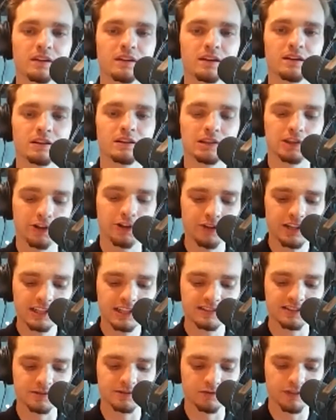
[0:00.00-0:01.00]
learning
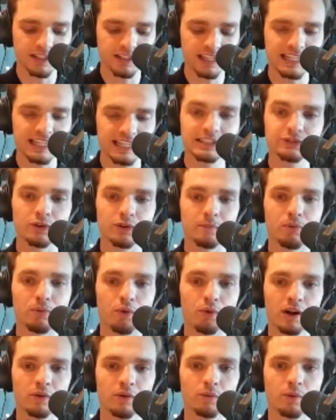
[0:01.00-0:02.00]
to really get to a
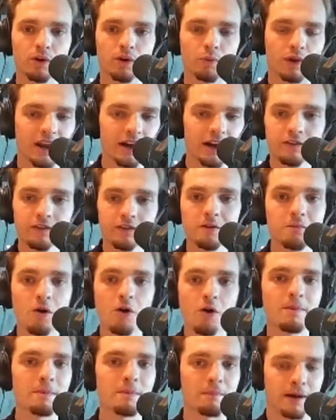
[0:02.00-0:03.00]
point where whatever the
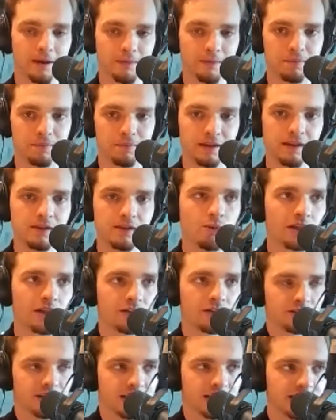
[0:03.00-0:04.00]
moment might be,
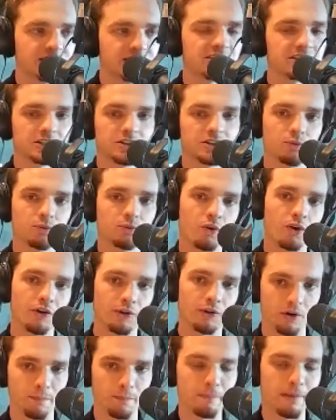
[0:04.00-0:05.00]
whether it is a good one
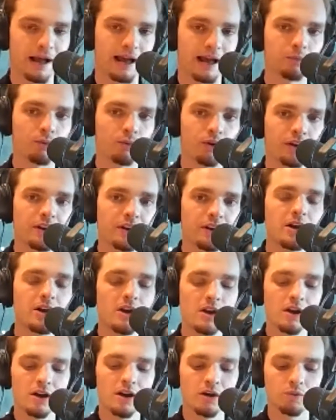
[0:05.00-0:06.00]
or a bad one,
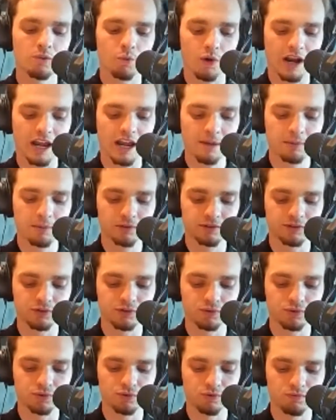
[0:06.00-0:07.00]
we're able
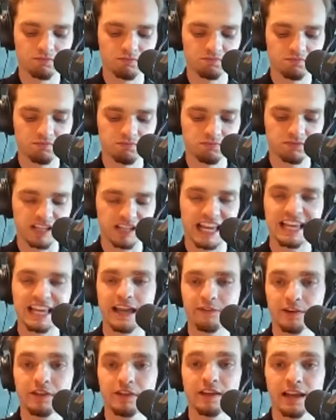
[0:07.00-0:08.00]
to take
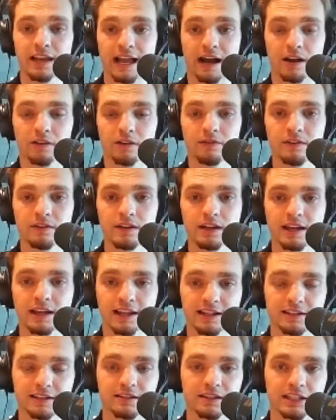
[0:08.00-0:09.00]
everything out of it
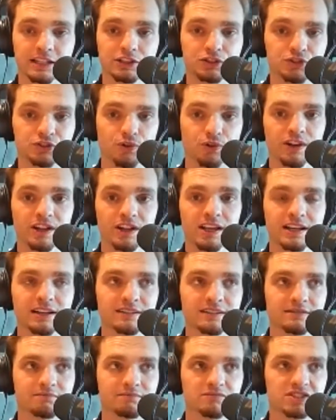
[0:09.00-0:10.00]
and enjoy it
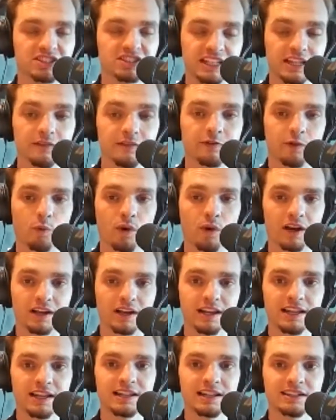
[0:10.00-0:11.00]
and see it for what it
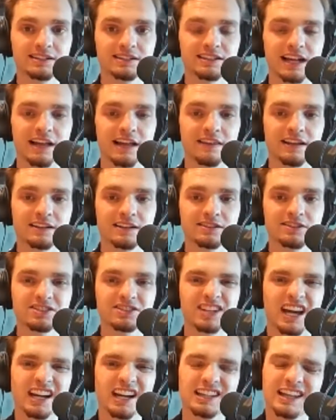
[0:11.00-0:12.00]
is, and then just
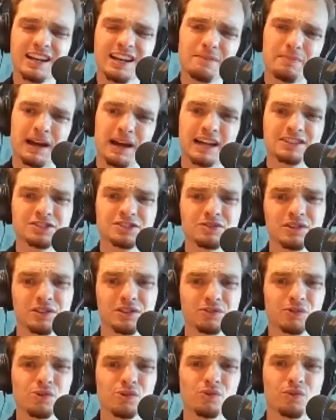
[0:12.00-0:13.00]
kind of let it pass on
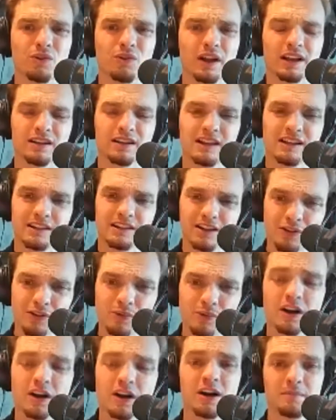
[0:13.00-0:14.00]
through and let the other
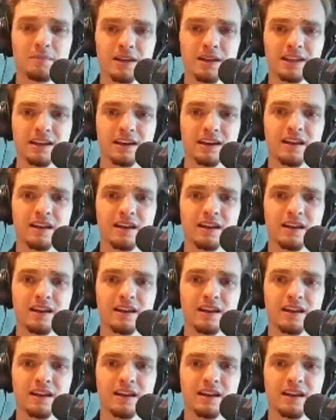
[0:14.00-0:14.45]
one come in.